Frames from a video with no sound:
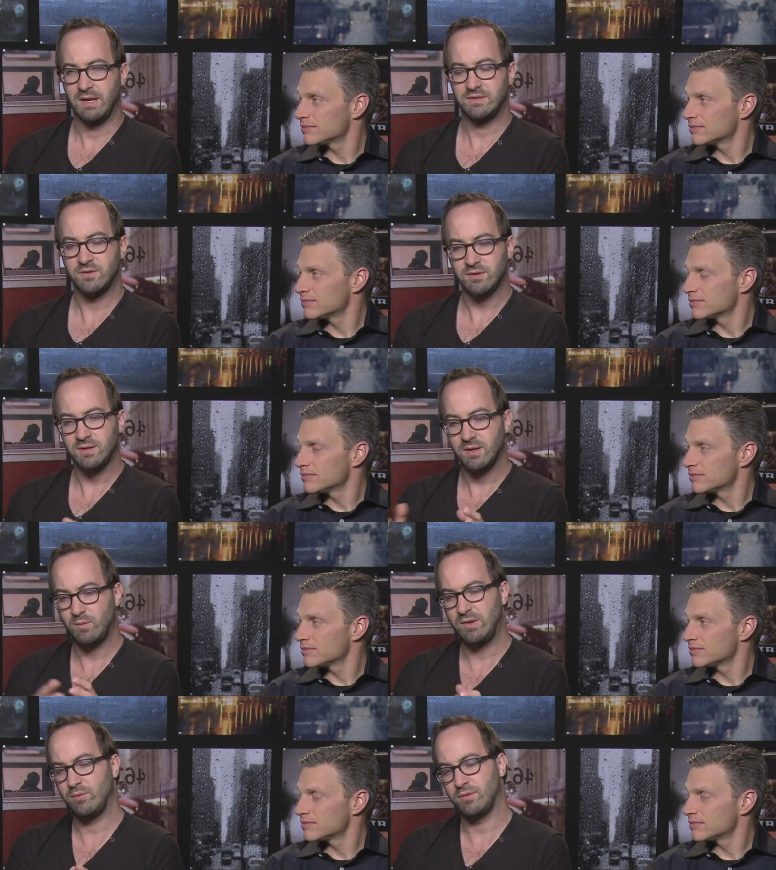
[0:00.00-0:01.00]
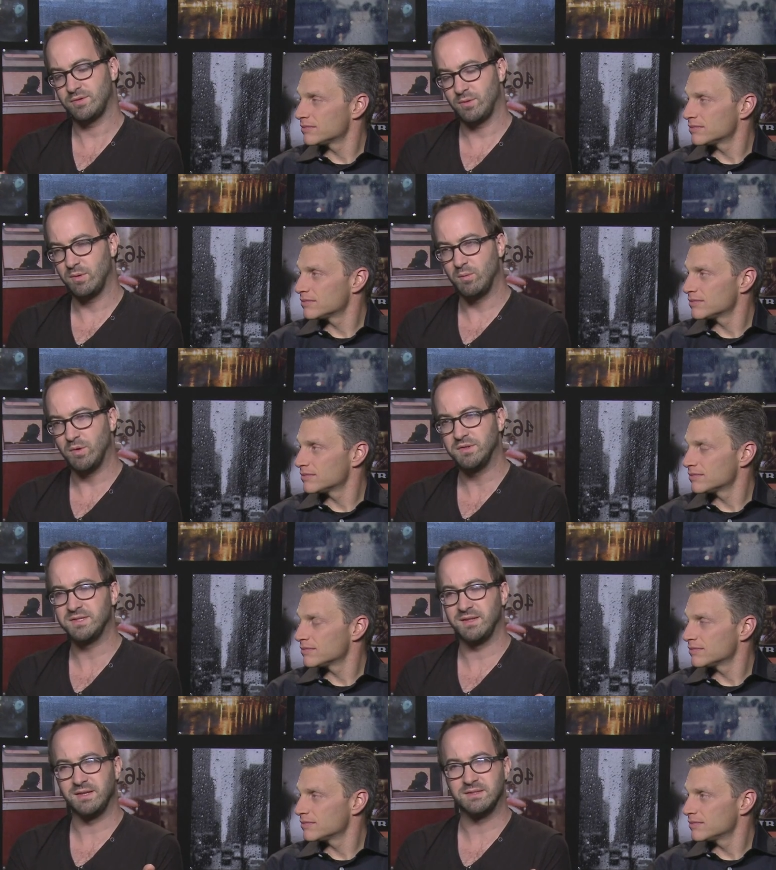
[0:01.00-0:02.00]
Speaker 1: It's not like we do the story
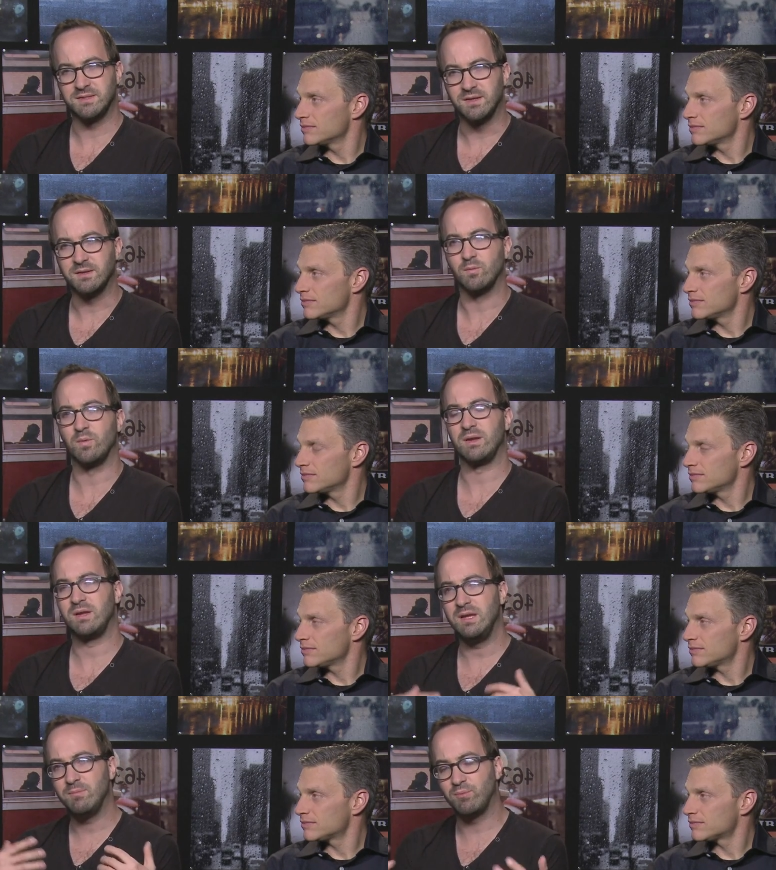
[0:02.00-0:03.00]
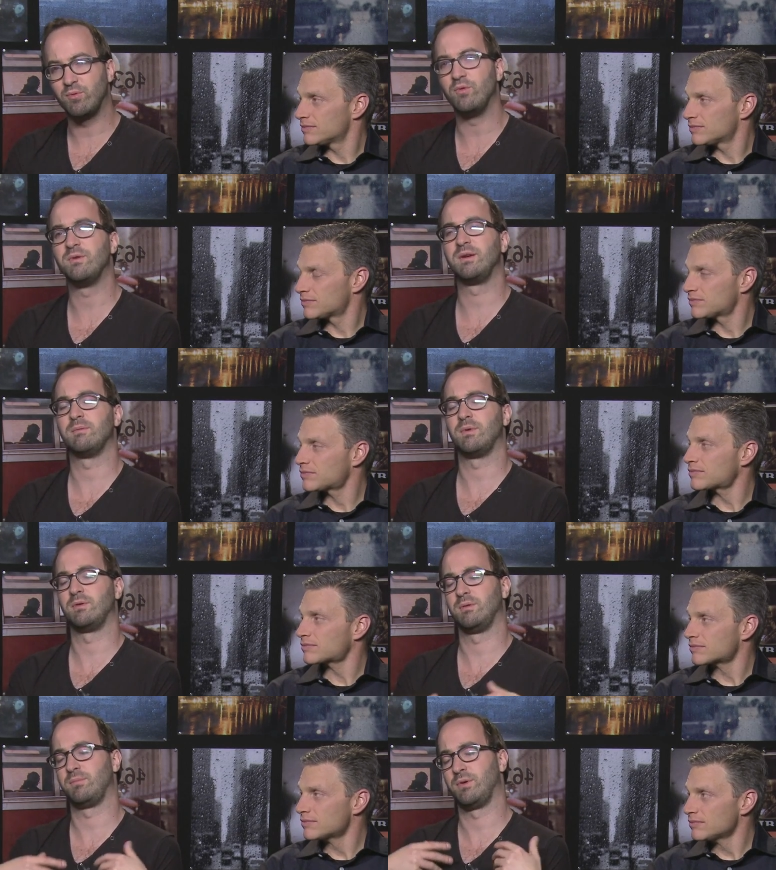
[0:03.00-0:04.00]
once and then it's done. We keep improving
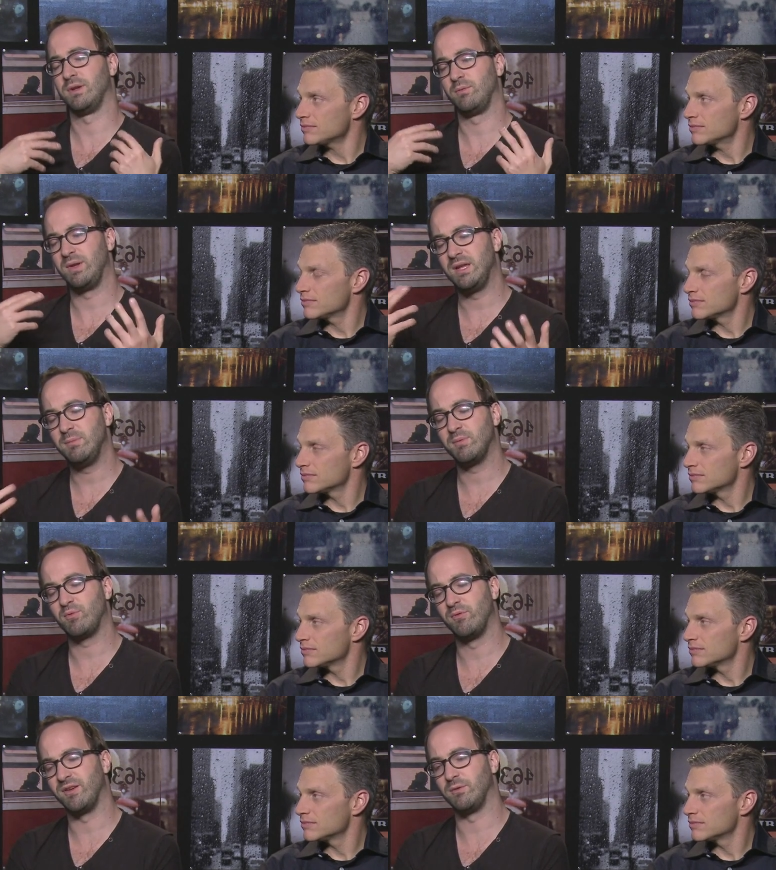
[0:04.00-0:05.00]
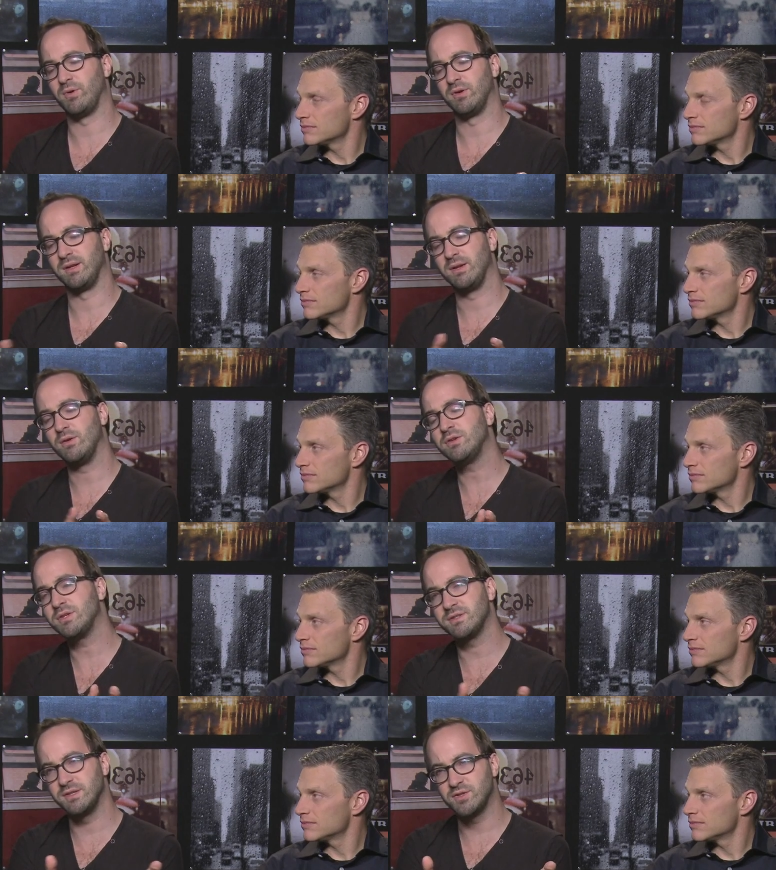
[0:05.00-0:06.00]
on, upon it, we keep improving upon it, and not
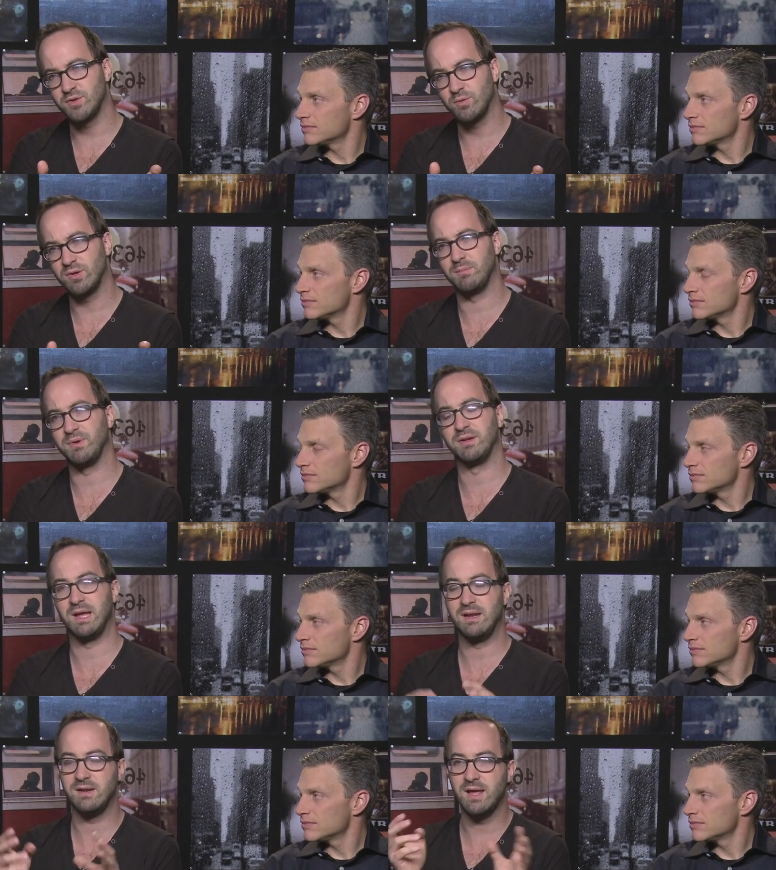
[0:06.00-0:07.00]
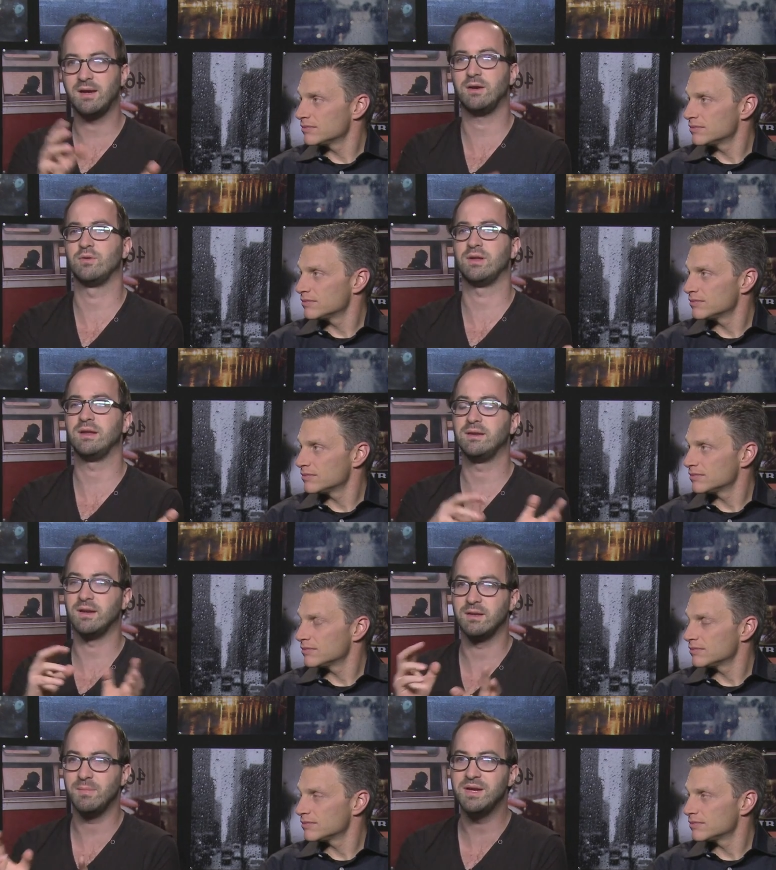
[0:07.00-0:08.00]
just in story, but in layout and in
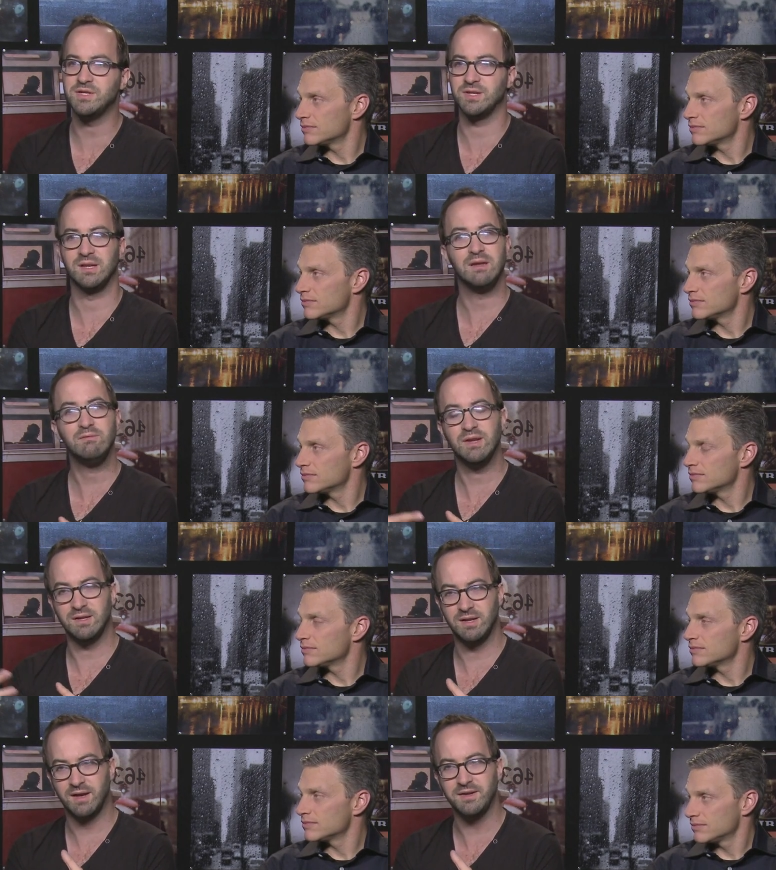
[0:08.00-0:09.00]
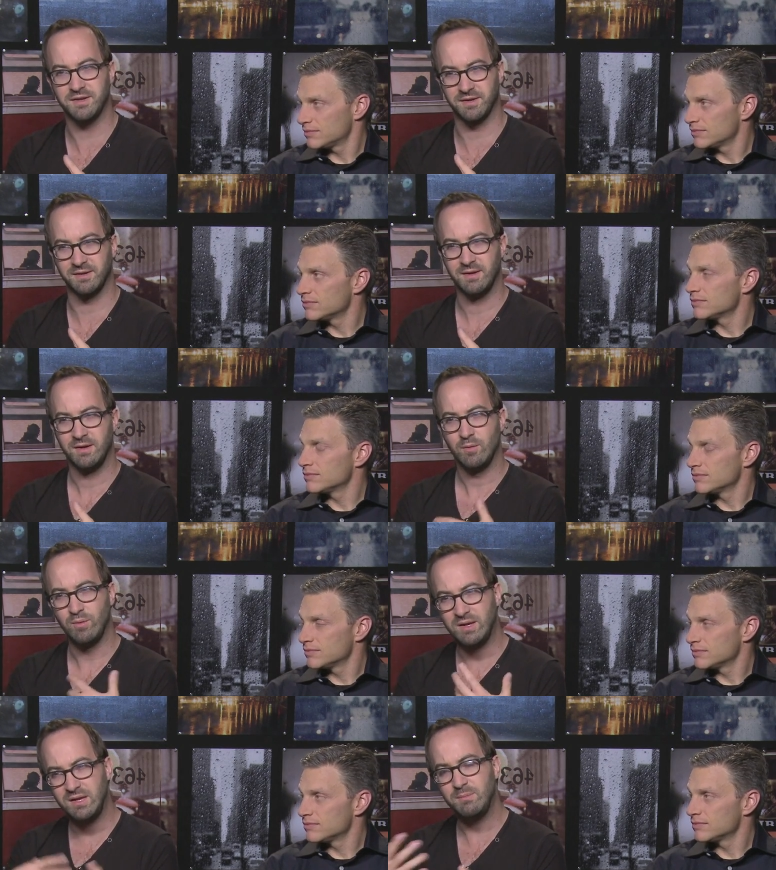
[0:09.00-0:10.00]
animation and even in lighting.
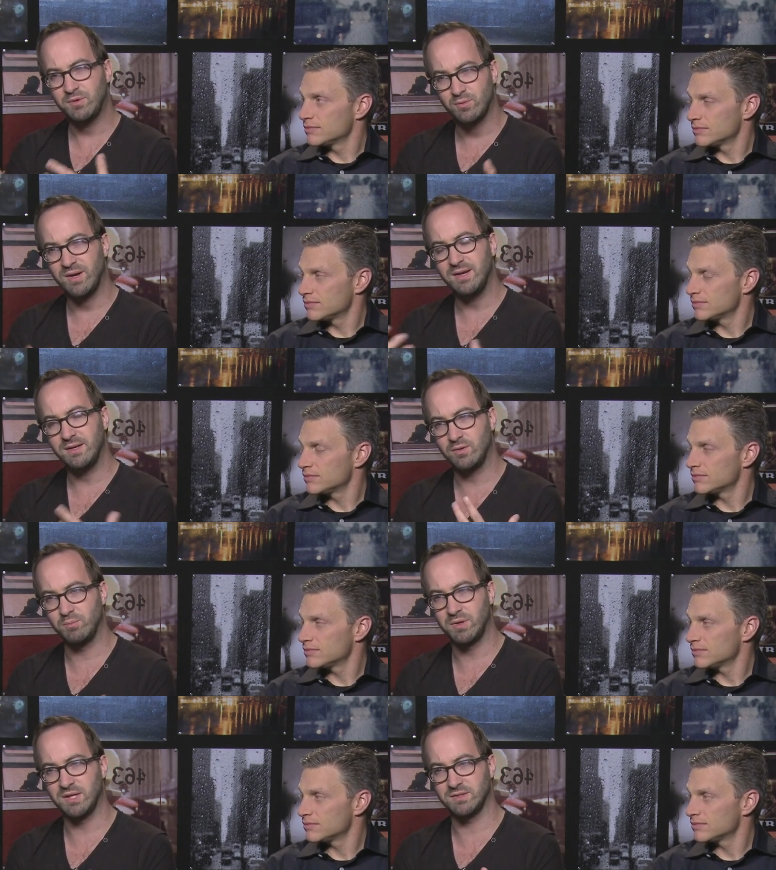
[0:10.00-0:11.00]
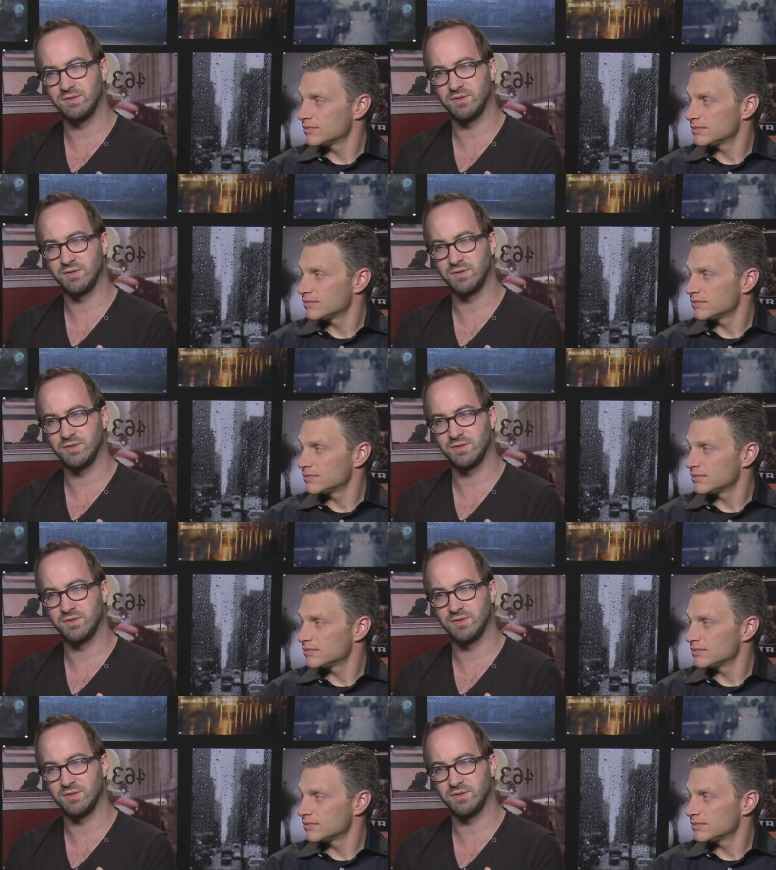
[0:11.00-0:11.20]
We keep trying to plus the